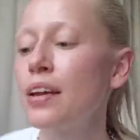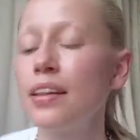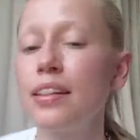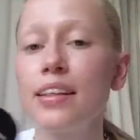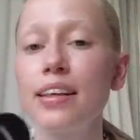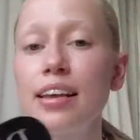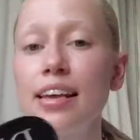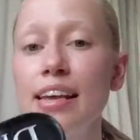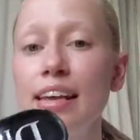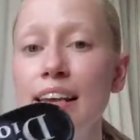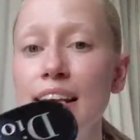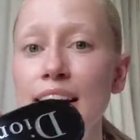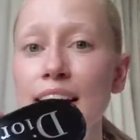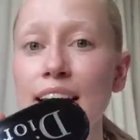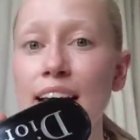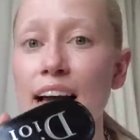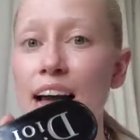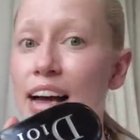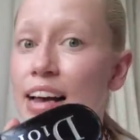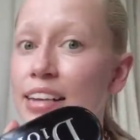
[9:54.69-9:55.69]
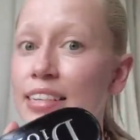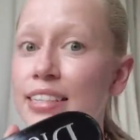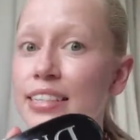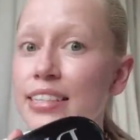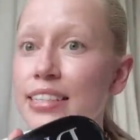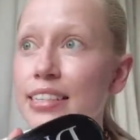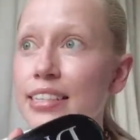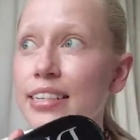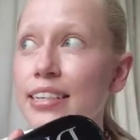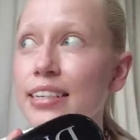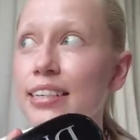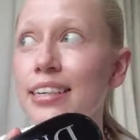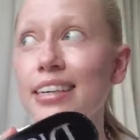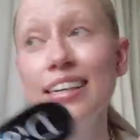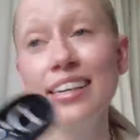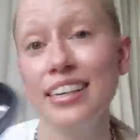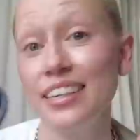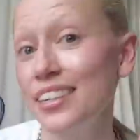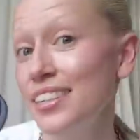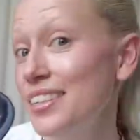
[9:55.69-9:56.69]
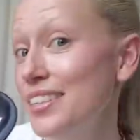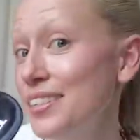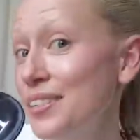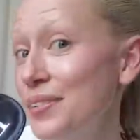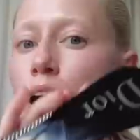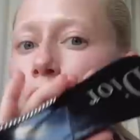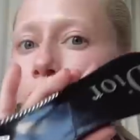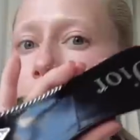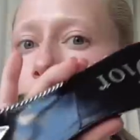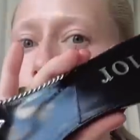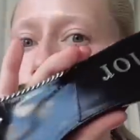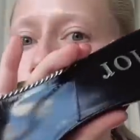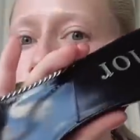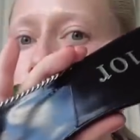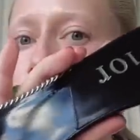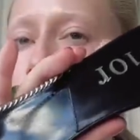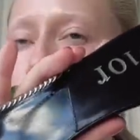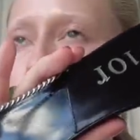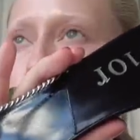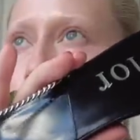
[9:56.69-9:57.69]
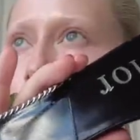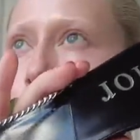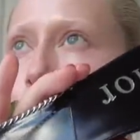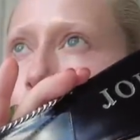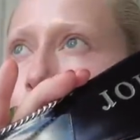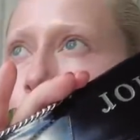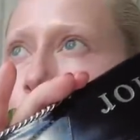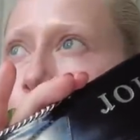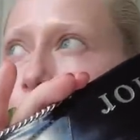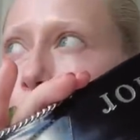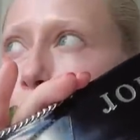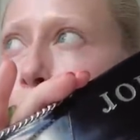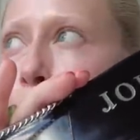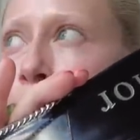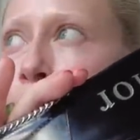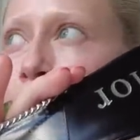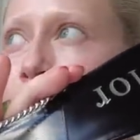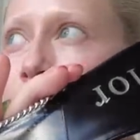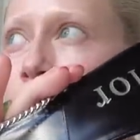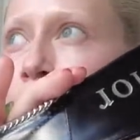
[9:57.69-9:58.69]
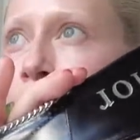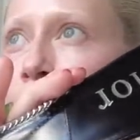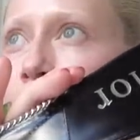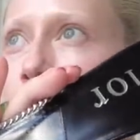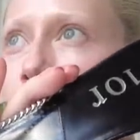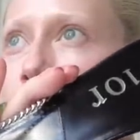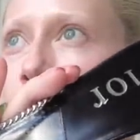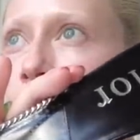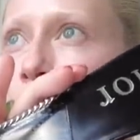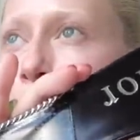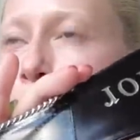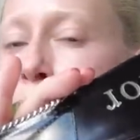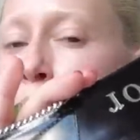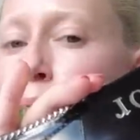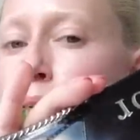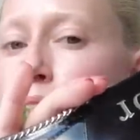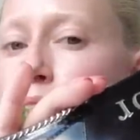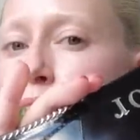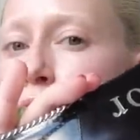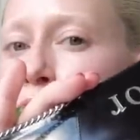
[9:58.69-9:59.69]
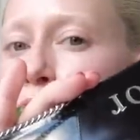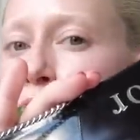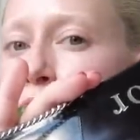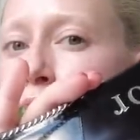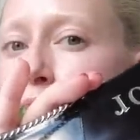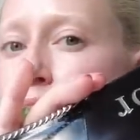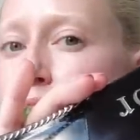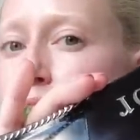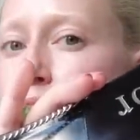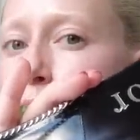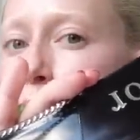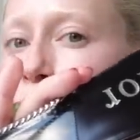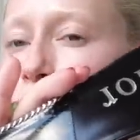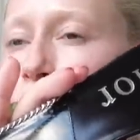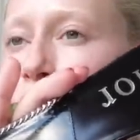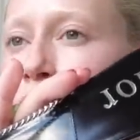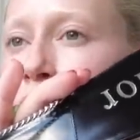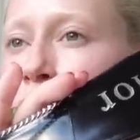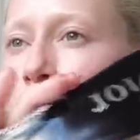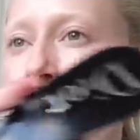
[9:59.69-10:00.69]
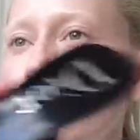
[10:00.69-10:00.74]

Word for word: the heel has healed. I wore them with my Underlimimister dress, which is a